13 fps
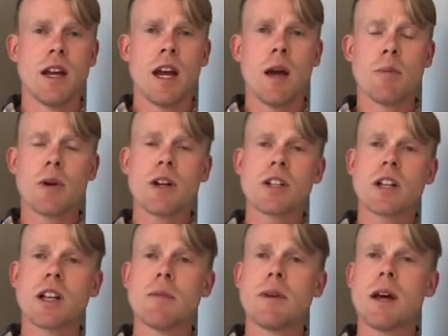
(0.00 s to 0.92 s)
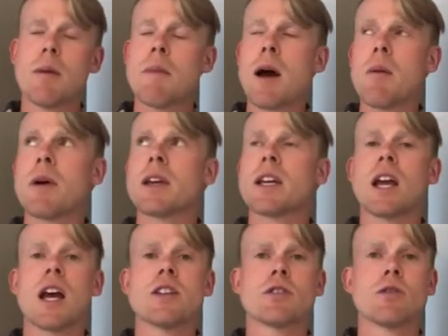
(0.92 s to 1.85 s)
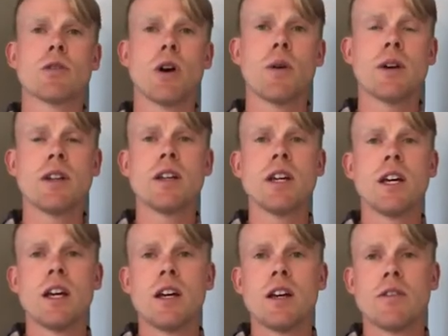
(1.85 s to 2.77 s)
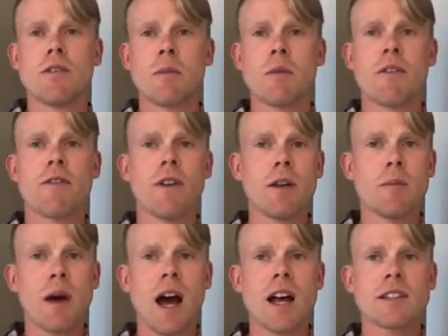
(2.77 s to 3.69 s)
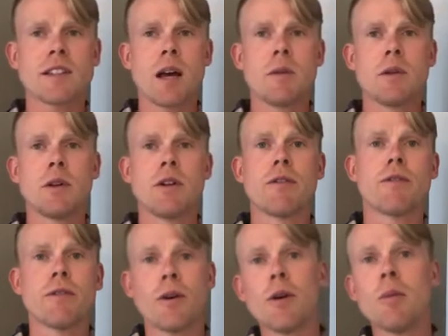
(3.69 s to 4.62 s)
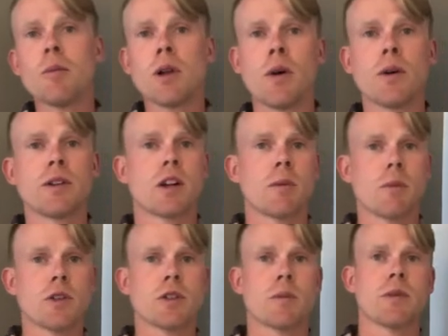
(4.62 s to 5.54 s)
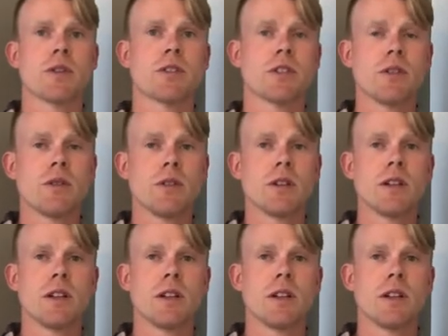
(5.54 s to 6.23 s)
In British Columbia, mountain biking has grown from a fun pastime into a full-blown commercial pursuit.